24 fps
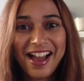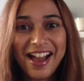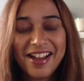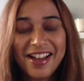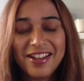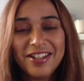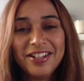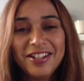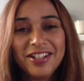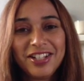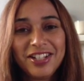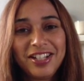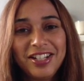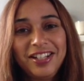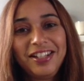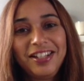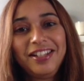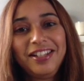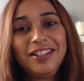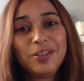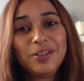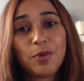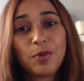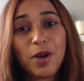and
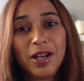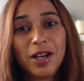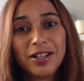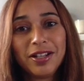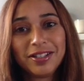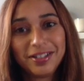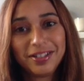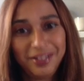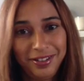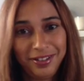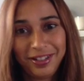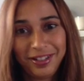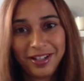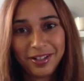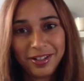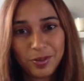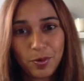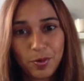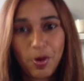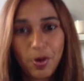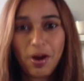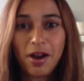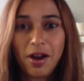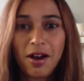she swears that that's
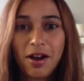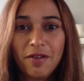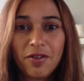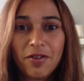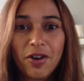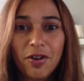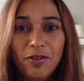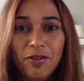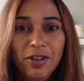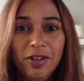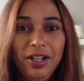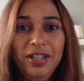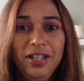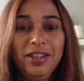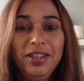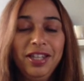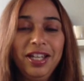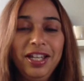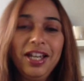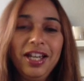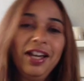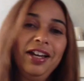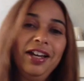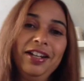why I've got really
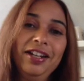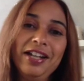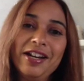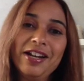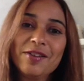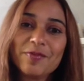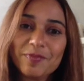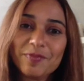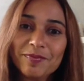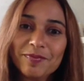thick hair now.